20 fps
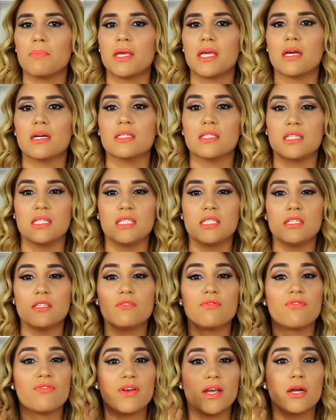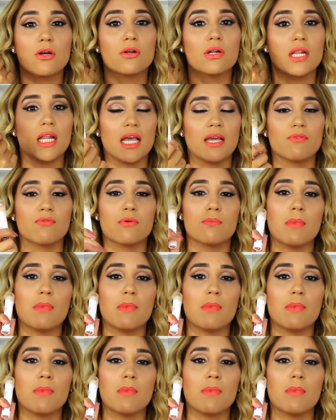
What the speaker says: because this is Fair Light.